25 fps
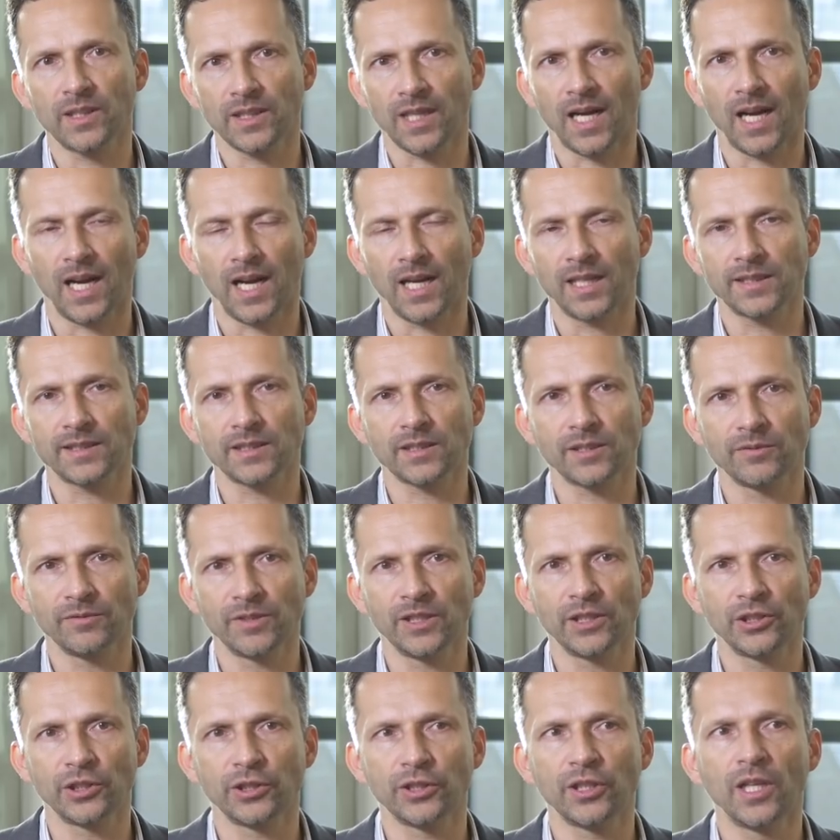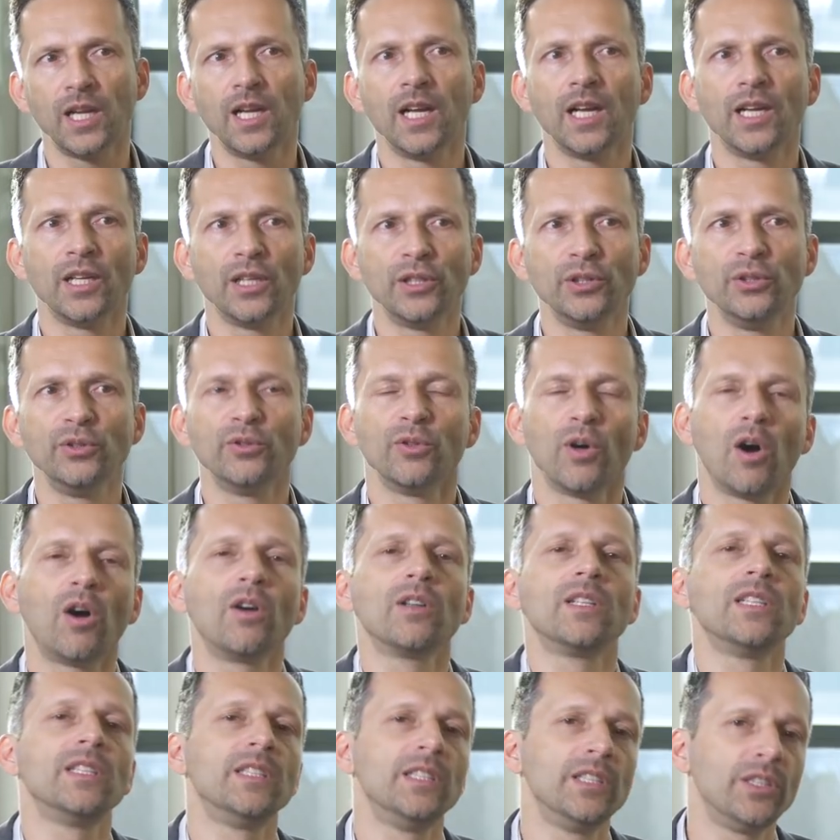the task which you
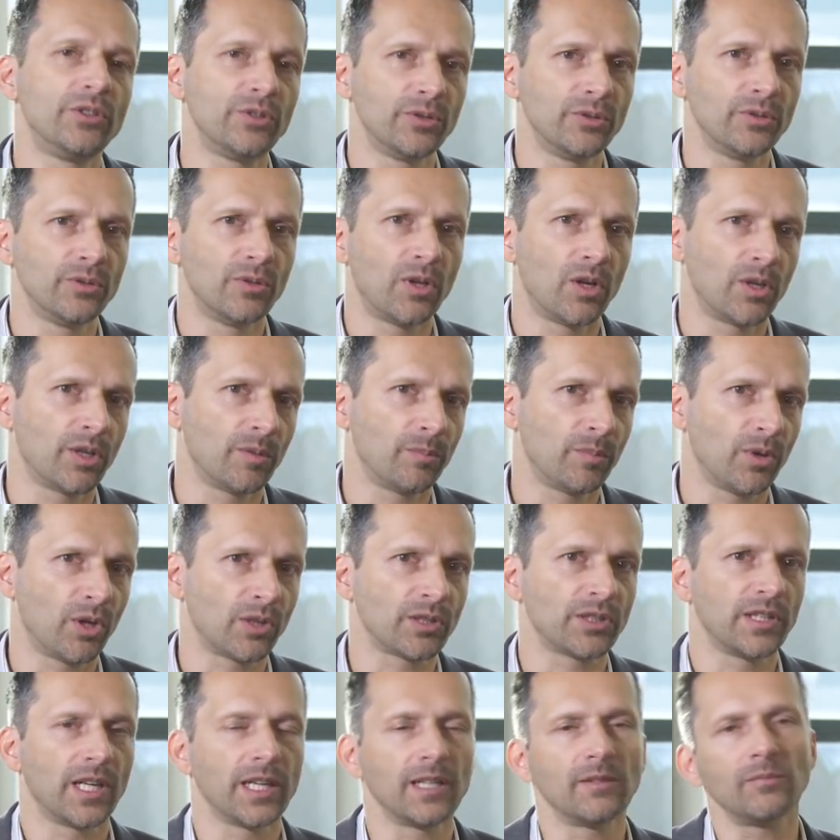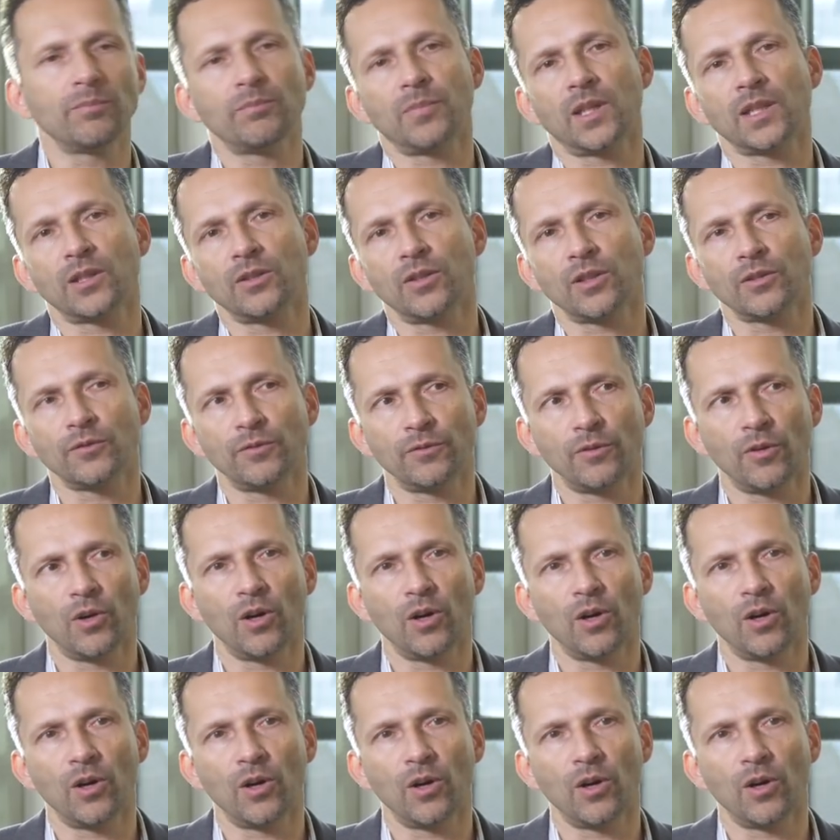only need to do on a blockchain but not